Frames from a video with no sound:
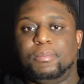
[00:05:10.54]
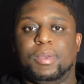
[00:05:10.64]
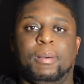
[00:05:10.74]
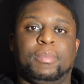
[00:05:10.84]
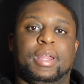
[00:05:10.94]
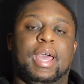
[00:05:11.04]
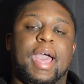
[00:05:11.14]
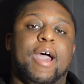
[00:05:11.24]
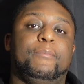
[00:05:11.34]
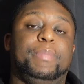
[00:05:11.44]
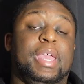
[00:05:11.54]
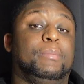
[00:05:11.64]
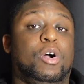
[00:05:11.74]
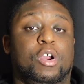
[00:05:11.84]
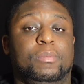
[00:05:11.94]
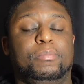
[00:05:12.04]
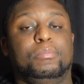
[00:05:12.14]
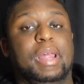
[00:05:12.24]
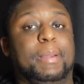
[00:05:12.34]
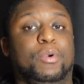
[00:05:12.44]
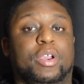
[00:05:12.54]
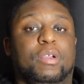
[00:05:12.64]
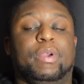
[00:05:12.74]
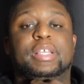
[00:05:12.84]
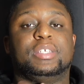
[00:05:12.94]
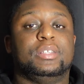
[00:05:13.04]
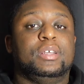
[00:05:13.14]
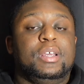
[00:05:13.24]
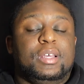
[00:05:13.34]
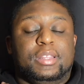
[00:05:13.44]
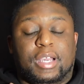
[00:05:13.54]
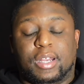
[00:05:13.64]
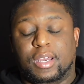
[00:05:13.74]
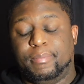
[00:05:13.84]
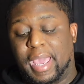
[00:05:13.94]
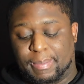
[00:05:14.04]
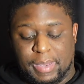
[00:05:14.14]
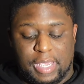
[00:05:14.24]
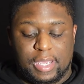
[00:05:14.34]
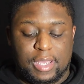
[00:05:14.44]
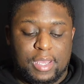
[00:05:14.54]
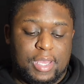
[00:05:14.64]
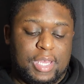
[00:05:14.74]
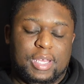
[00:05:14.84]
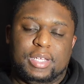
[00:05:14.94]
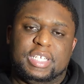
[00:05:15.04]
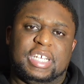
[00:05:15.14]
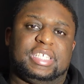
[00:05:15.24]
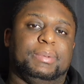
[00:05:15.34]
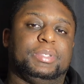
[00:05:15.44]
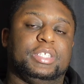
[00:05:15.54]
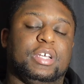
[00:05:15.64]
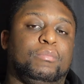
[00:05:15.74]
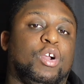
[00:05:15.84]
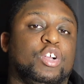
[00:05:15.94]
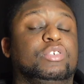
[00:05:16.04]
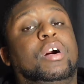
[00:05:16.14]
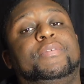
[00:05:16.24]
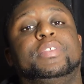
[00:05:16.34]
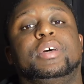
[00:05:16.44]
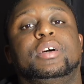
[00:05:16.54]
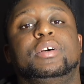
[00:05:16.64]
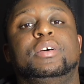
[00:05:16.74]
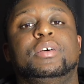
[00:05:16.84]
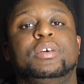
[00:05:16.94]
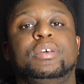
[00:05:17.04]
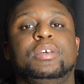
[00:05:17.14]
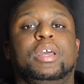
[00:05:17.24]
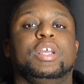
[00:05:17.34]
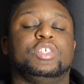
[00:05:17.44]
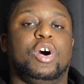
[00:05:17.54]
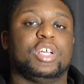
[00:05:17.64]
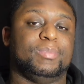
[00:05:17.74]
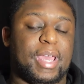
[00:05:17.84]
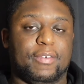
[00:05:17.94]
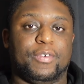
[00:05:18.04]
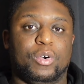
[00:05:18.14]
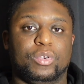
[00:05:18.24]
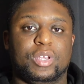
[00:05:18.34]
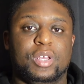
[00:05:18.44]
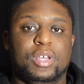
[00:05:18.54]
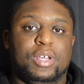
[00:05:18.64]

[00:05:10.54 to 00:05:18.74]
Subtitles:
I'm gonna have BMR, Black Market Racing. They're gonna make me just something to merge off of the exhaust manifold.